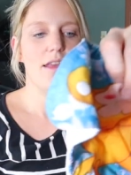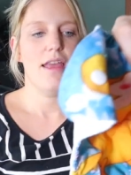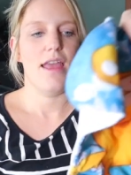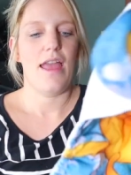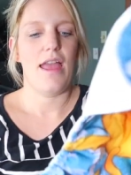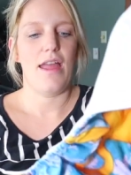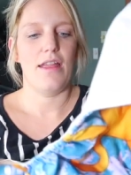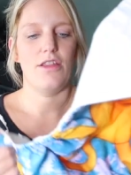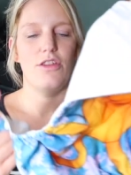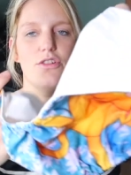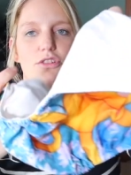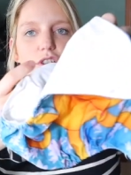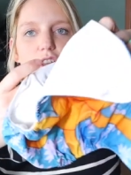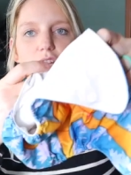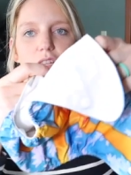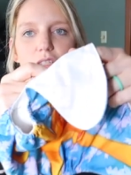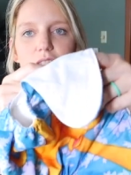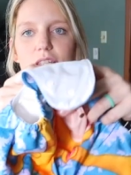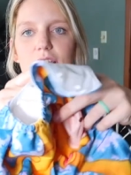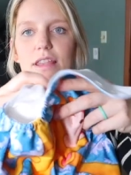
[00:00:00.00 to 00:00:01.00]
And you
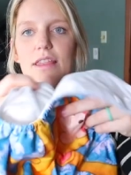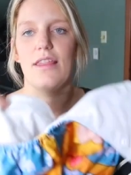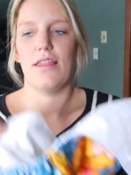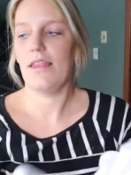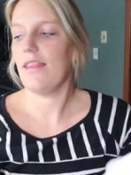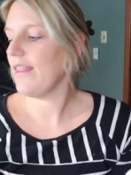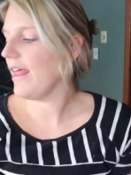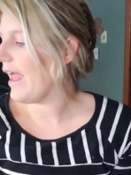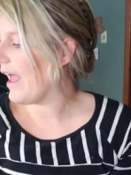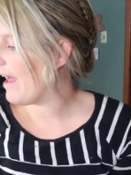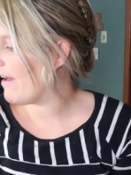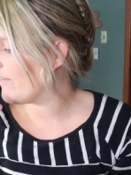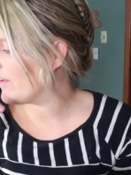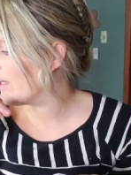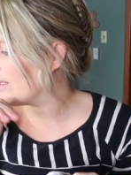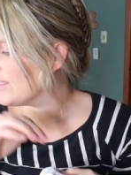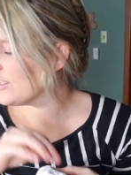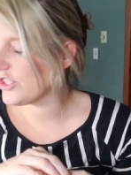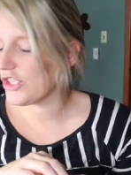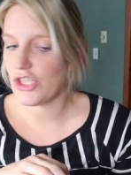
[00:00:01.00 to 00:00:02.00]
just, they have an
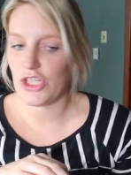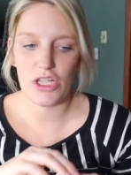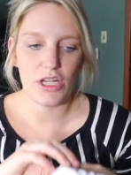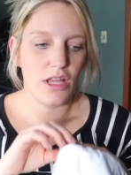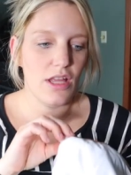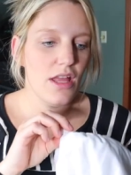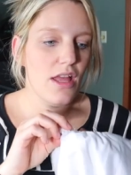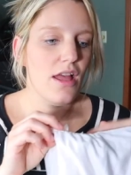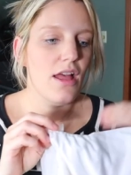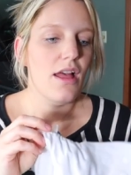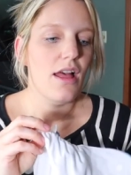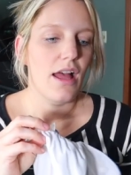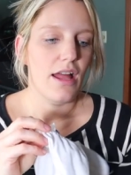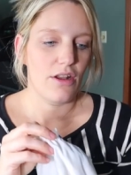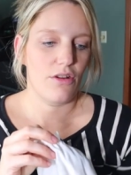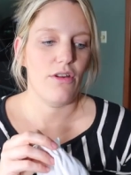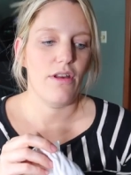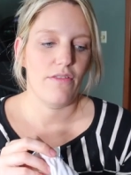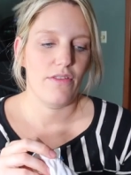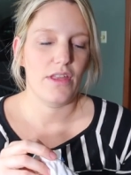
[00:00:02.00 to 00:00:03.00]
insert. I
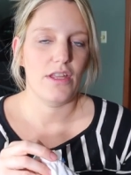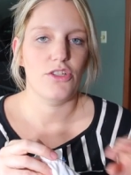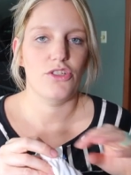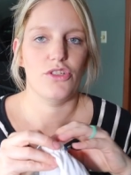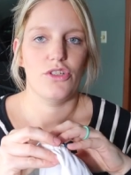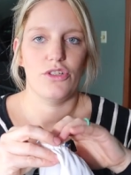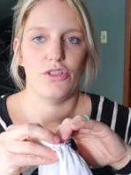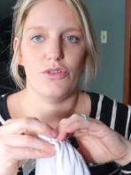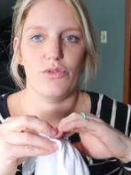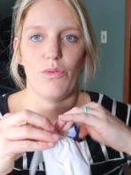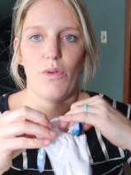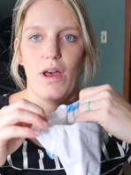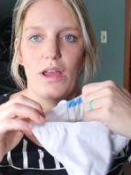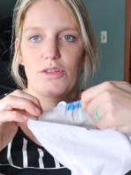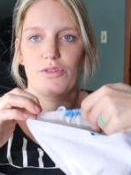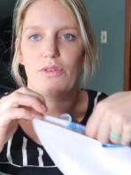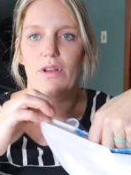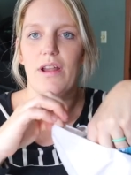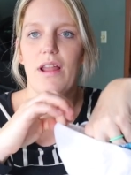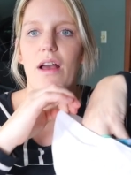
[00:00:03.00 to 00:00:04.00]
don't have the insert
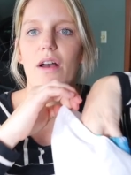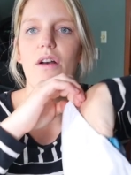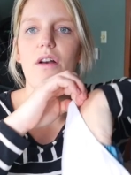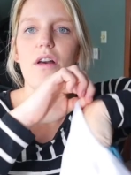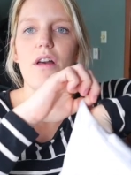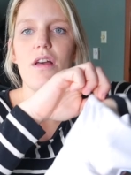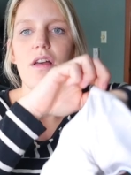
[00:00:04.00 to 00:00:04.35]
washed right now.